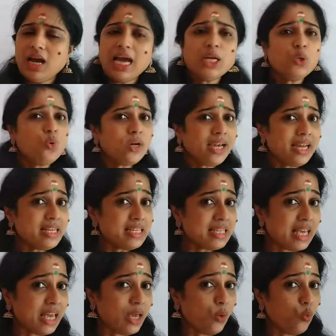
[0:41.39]
And who can
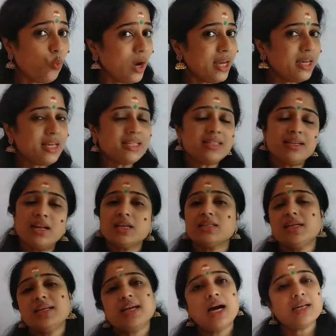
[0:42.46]
say why he
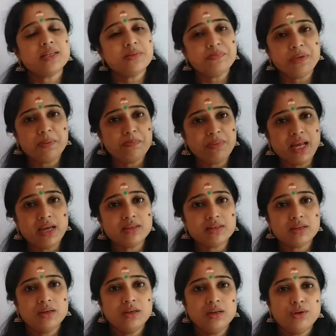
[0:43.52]
selected garden pea plant?